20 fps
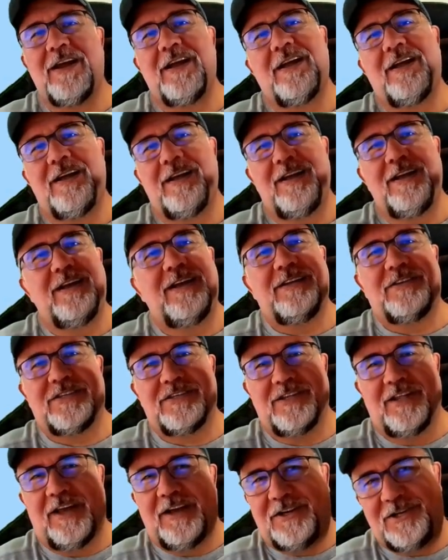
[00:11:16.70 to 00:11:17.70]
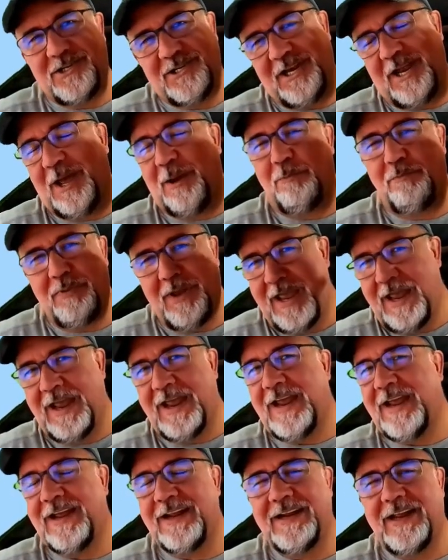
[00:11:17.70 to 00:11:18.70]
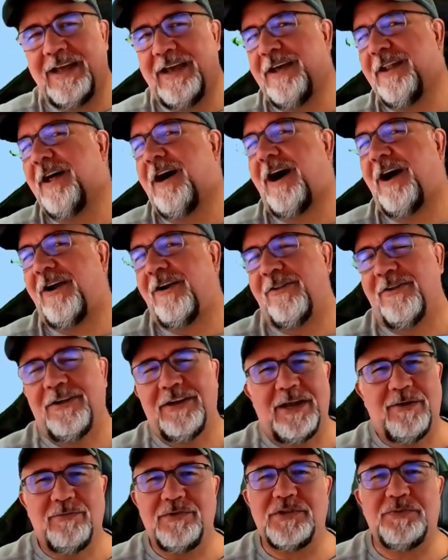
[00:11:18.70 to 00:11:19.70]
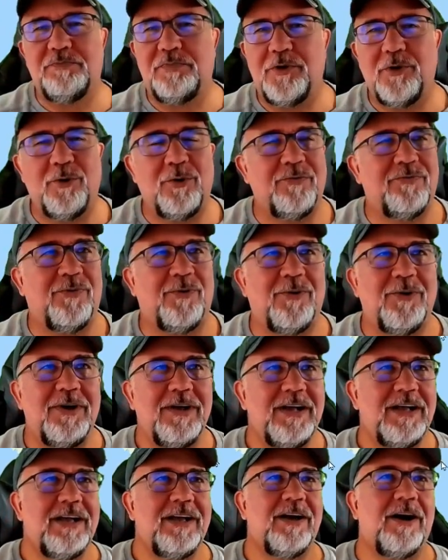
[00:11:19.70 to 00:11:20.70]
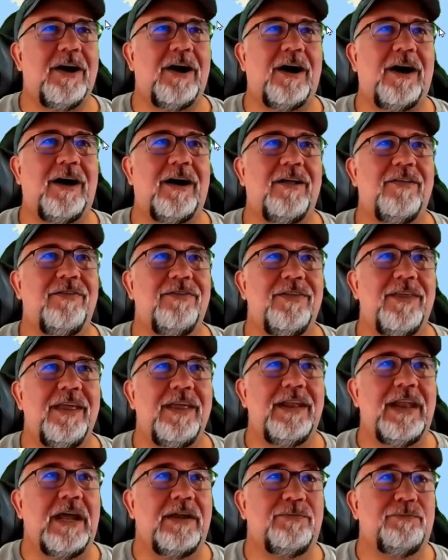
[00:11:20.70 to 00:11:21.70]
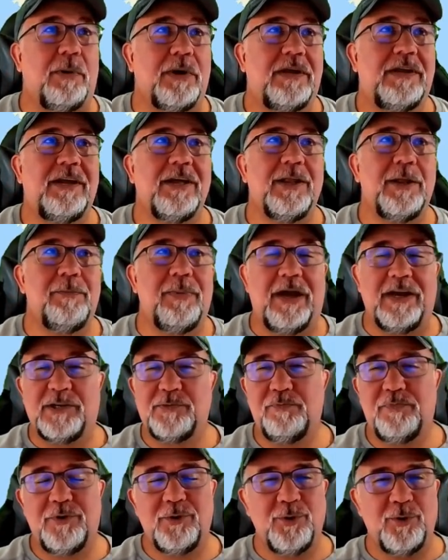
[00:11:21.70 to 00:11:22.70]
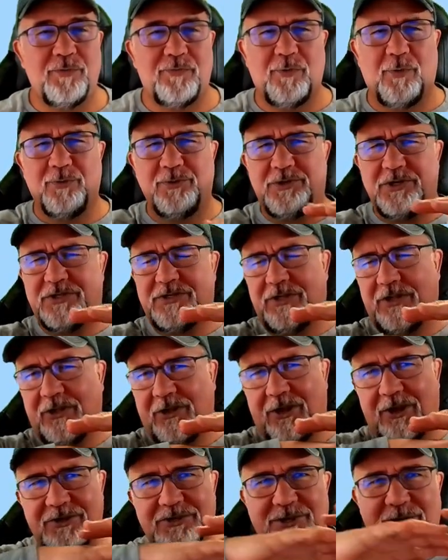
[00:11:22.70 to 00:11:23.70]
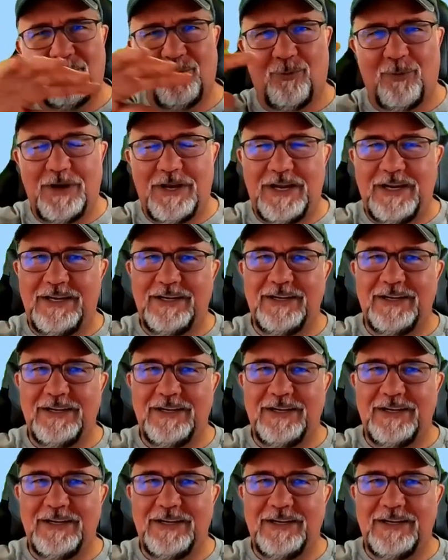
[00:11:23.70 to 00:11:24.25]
It's like champagne in Ireland. It was beautiful. But Killybegs, beautiful, just lush green